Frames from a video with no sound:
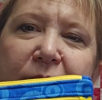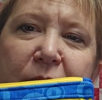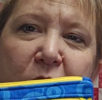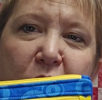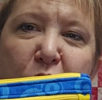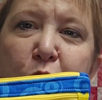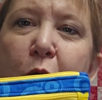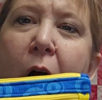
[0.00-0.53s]

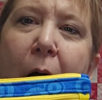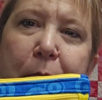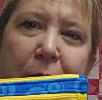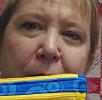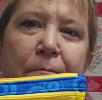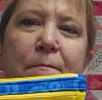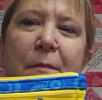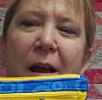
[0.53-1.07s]
swap
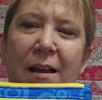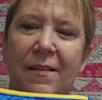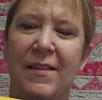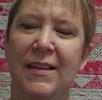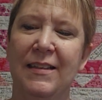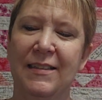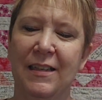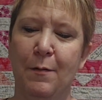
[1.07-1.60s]

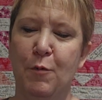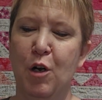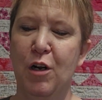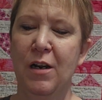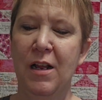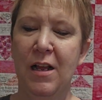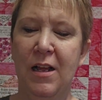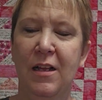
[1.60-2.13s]
this summer.
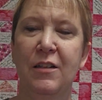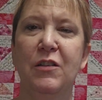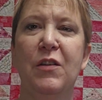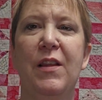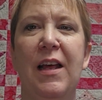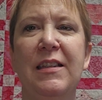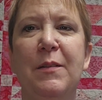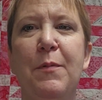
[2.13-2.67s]
So
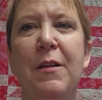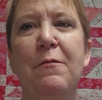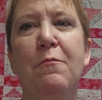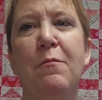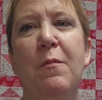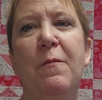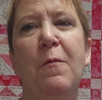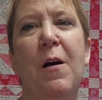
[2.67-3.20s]
that's
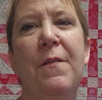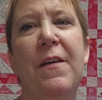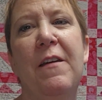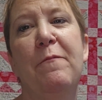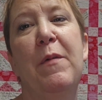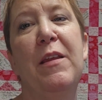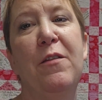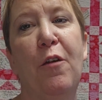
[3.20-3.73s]
been one. I've
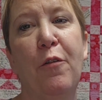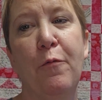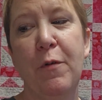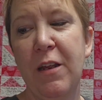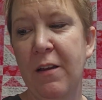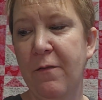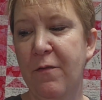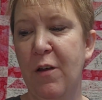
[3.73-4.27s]
made
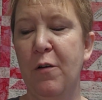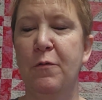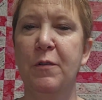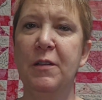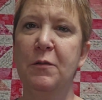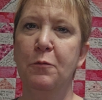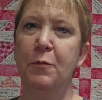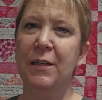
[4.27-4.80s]
3 of
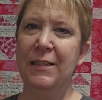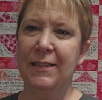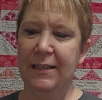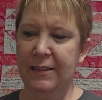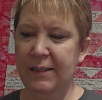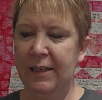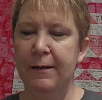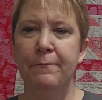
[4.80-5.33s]
those
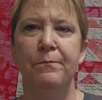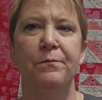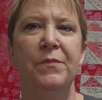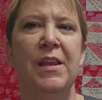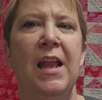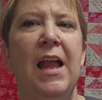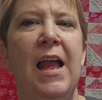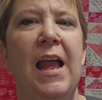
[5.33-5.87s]
recently.
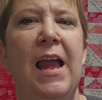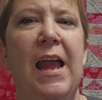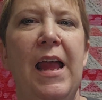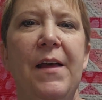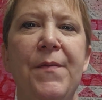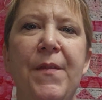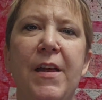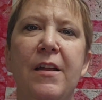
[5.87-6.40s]

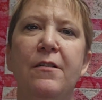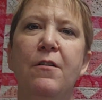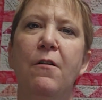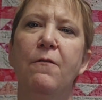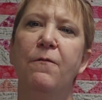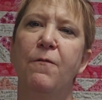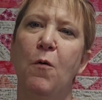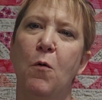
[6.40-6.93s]
And then
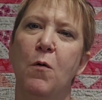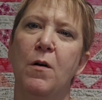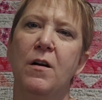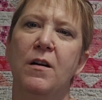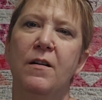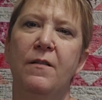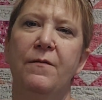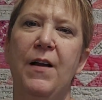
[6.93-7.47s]

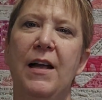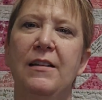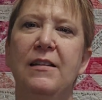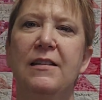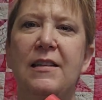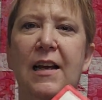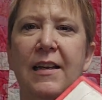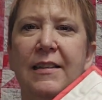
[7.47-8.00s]
for
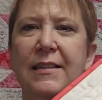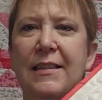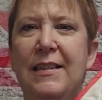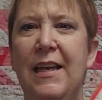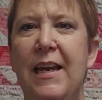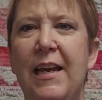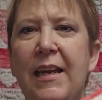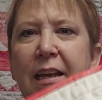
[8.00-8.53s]
Valentine's
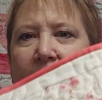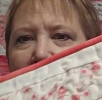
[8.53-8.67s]
Day,